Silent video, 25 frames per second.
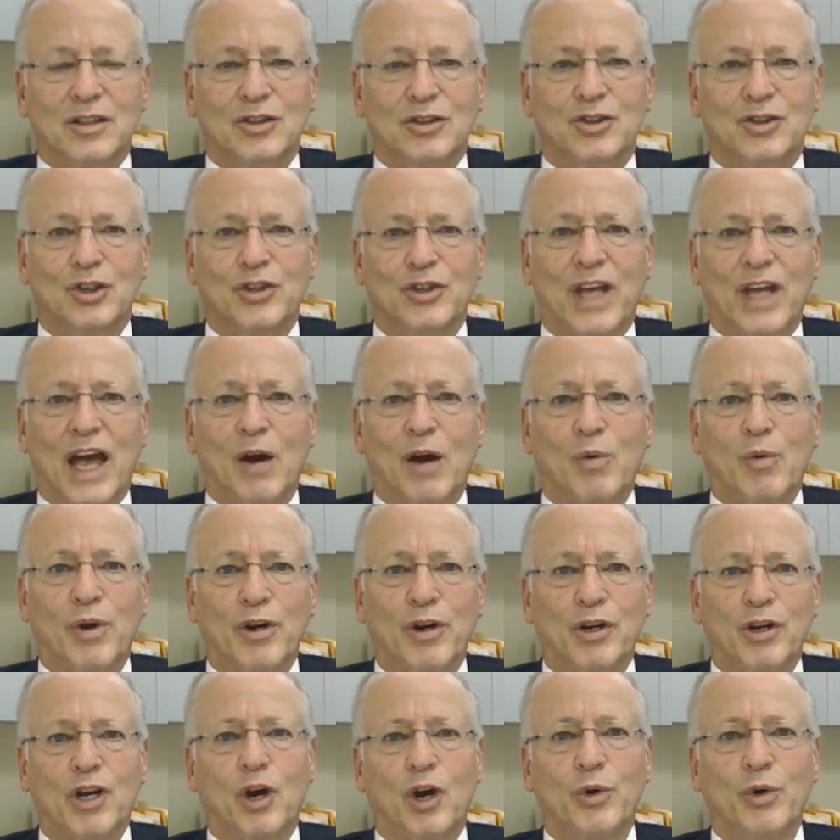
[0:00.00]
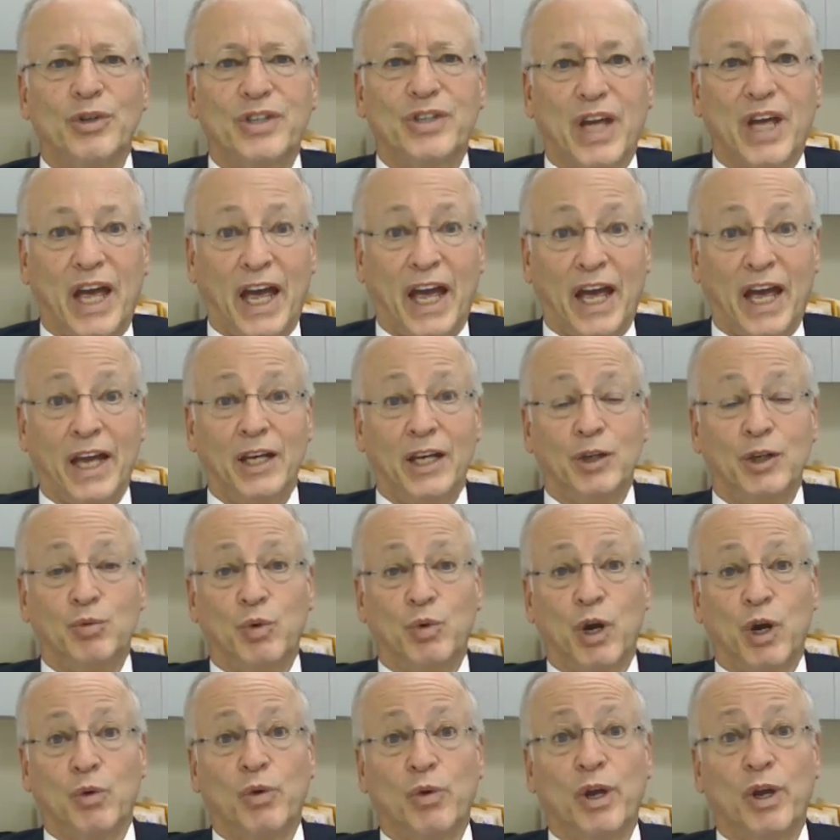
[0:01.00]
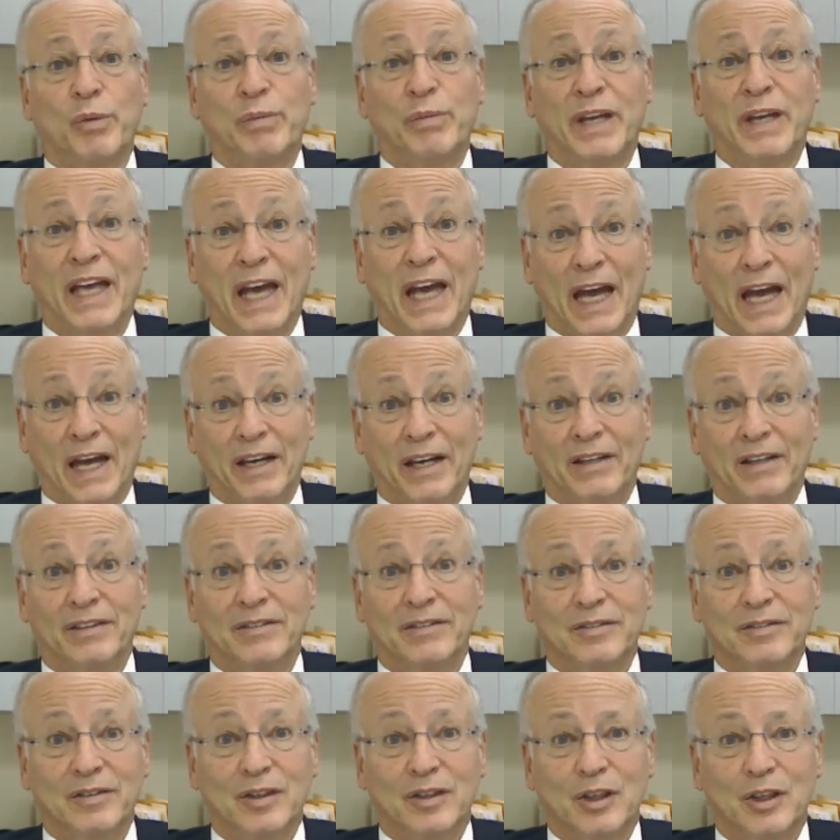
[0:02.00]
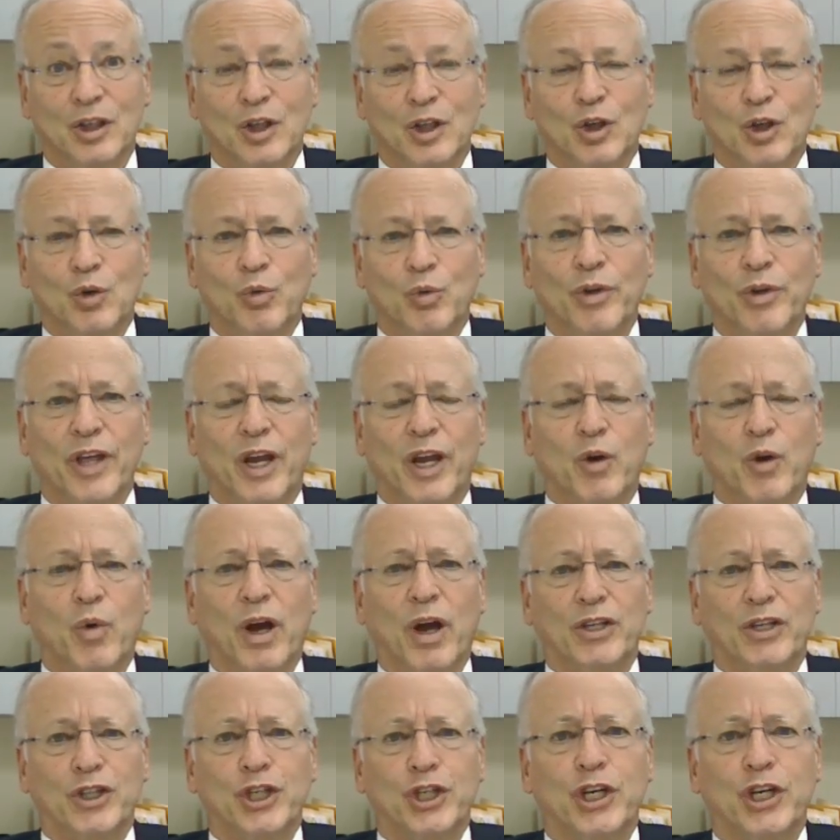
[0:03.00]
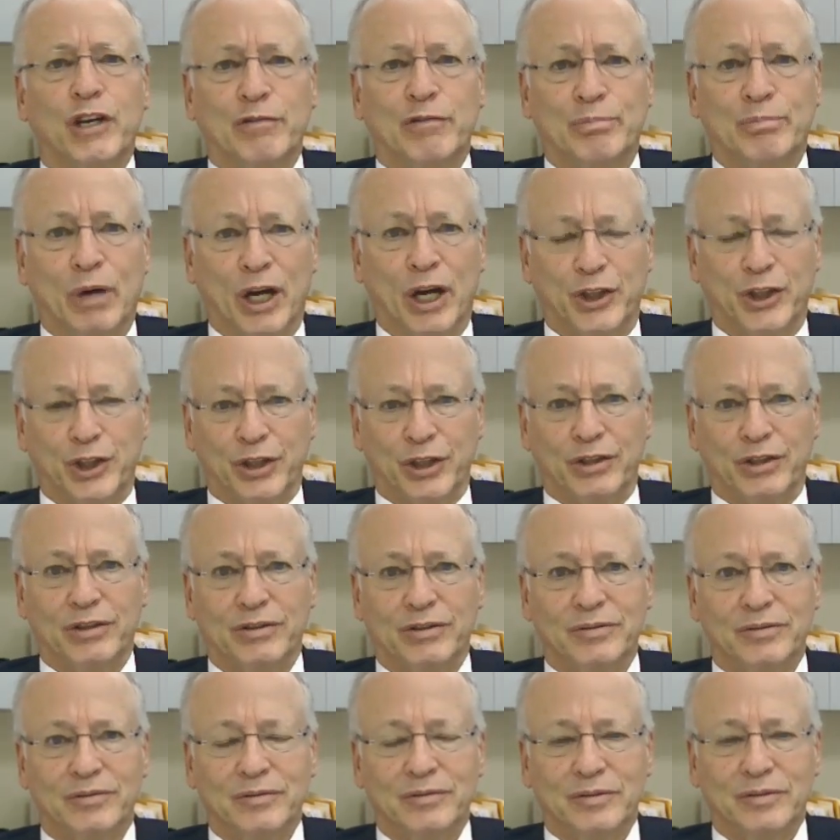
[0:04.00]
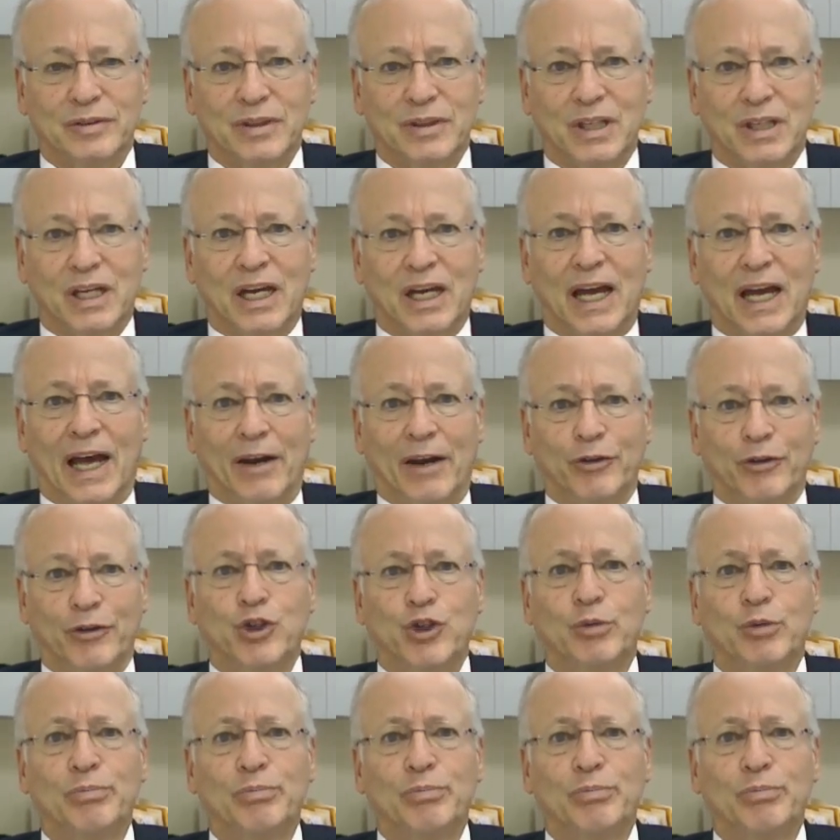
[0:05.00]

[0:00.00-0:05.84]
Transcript: So now we are going to end where we began, with a question of budget. How does